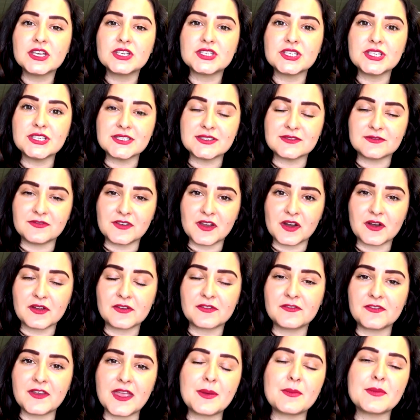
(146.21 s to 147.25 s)
She's a very
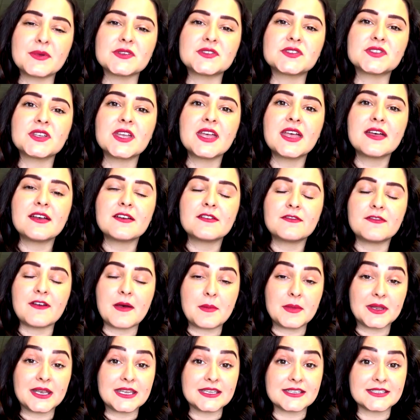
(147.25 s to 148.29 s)
famous
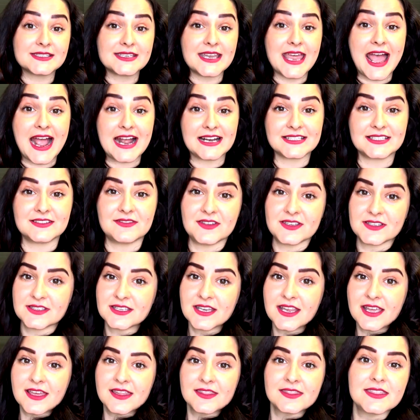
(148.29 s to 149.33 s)
feminist
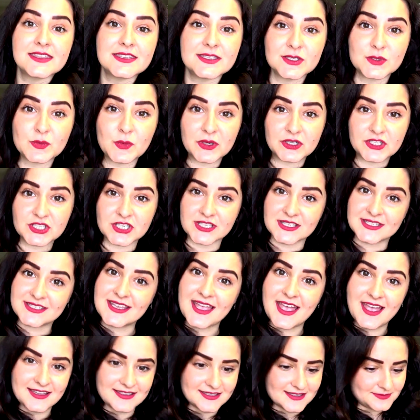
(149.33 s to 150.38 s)
activist. This is what she
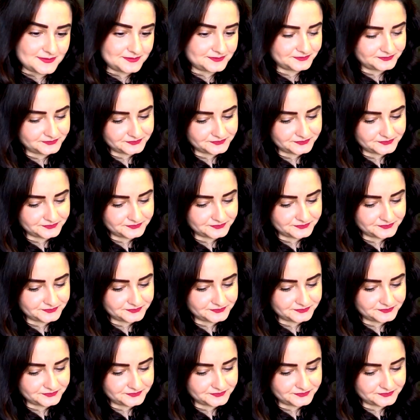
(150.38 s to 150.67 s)
says.